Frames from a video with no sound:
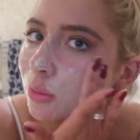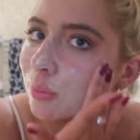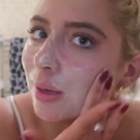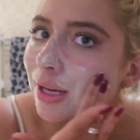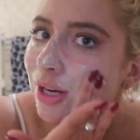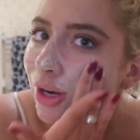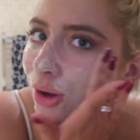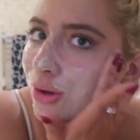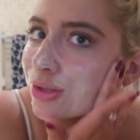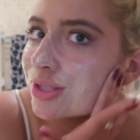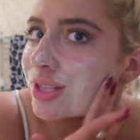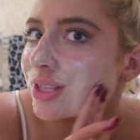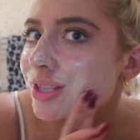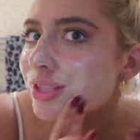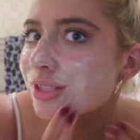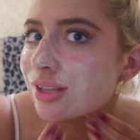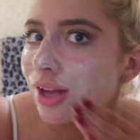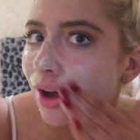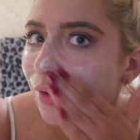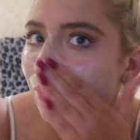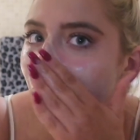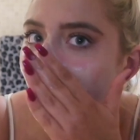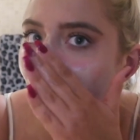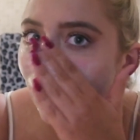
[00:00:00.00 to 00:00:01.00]
on my nose and
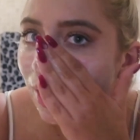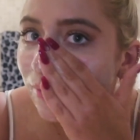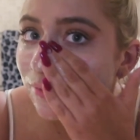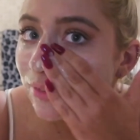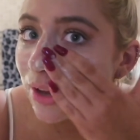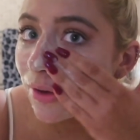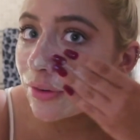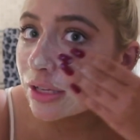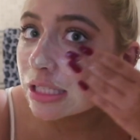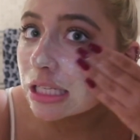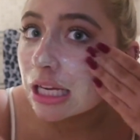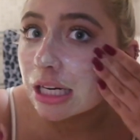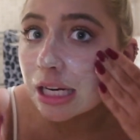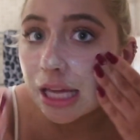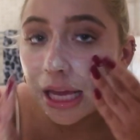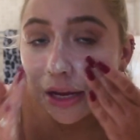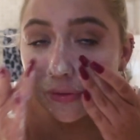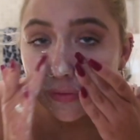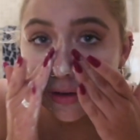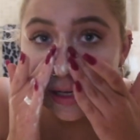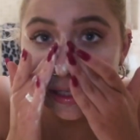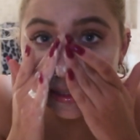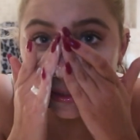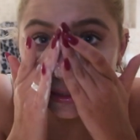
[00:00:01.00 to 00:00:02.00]
stuff where I've never done
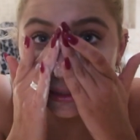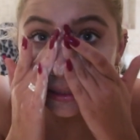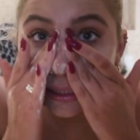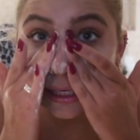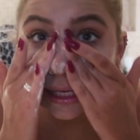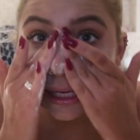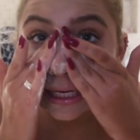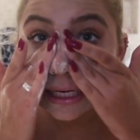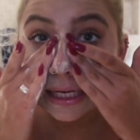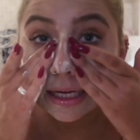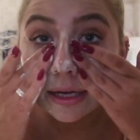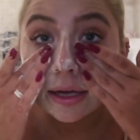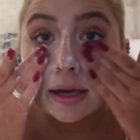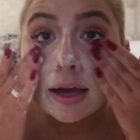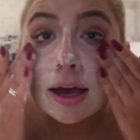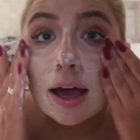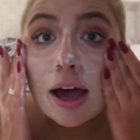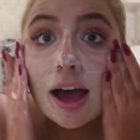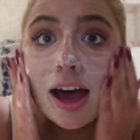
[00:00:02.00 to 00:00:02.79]
it recently.